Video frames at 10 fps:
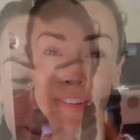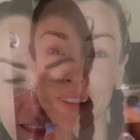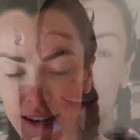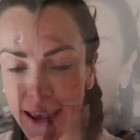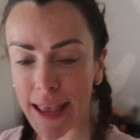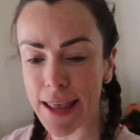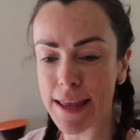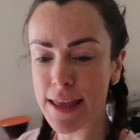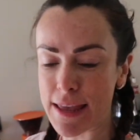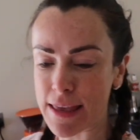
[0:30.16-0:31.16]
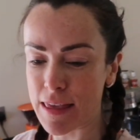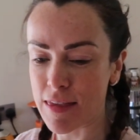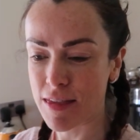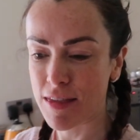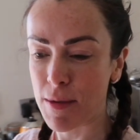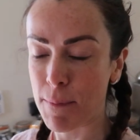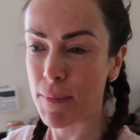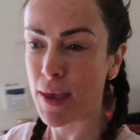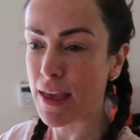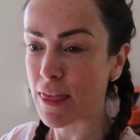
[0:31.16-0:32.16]
Today is
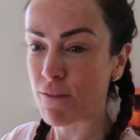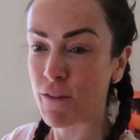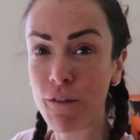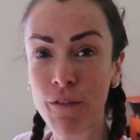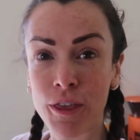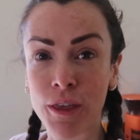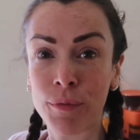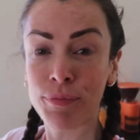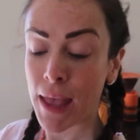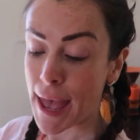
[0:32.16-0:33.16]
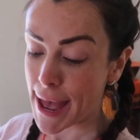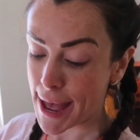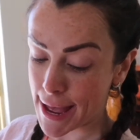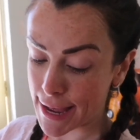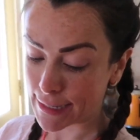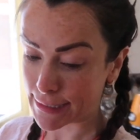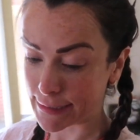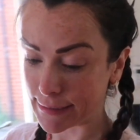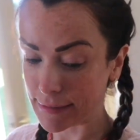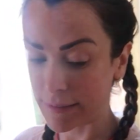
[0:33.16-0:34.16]
May the 5th
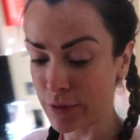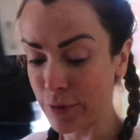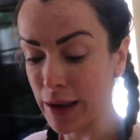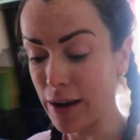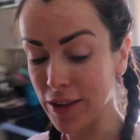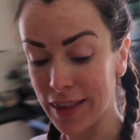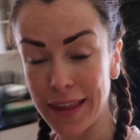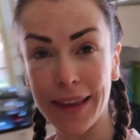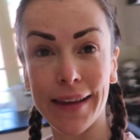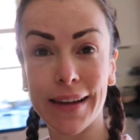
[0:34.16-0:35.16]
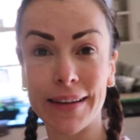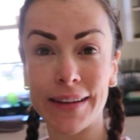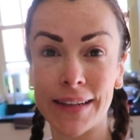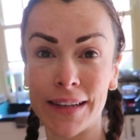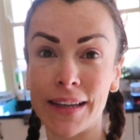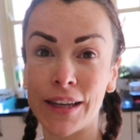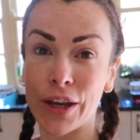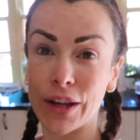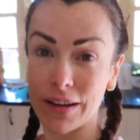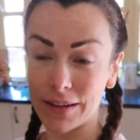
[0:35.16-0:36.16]
and we are still
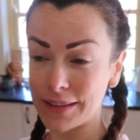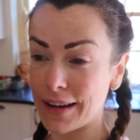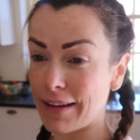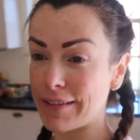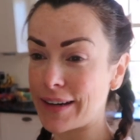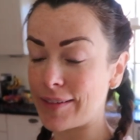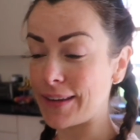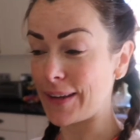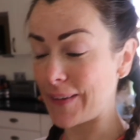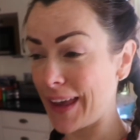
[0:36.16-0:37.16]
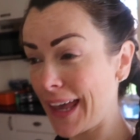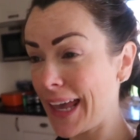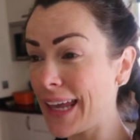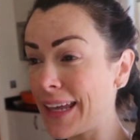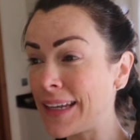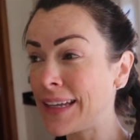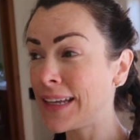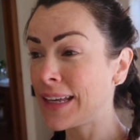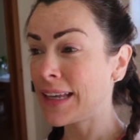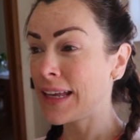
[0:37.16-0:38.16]
in lockdown here in the UK,
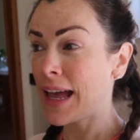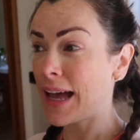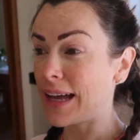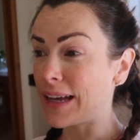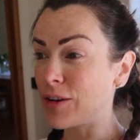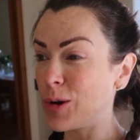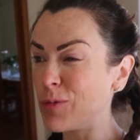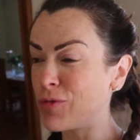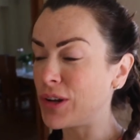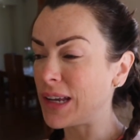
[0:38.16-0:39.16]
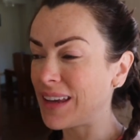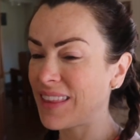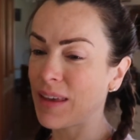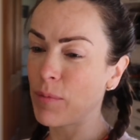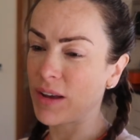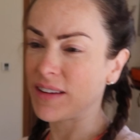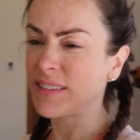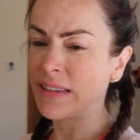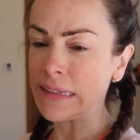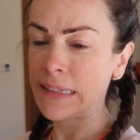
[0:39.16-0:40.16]
and hopefully they
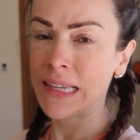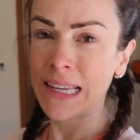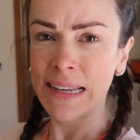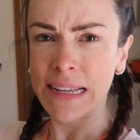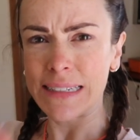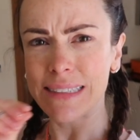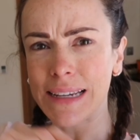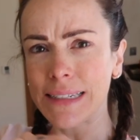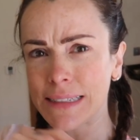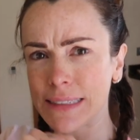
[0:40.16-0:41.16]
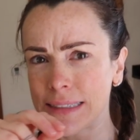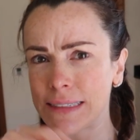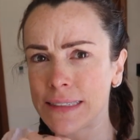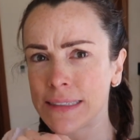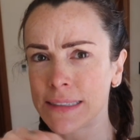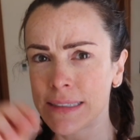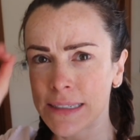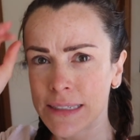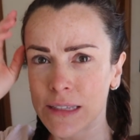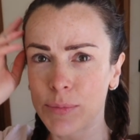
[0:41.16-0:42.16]
might lighten
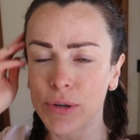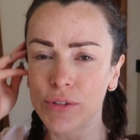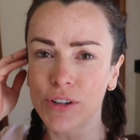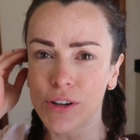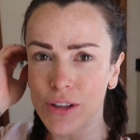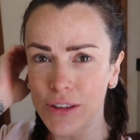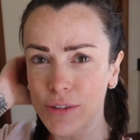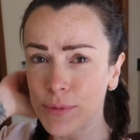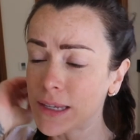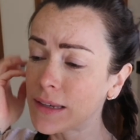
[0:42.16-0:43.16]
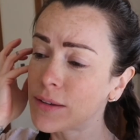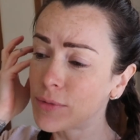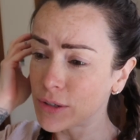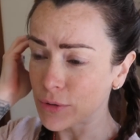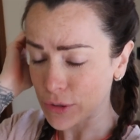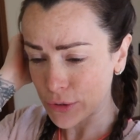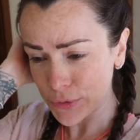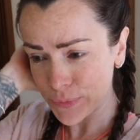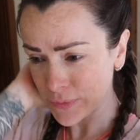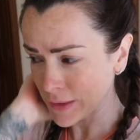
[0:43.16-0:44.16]
the protocol this week. We don't know.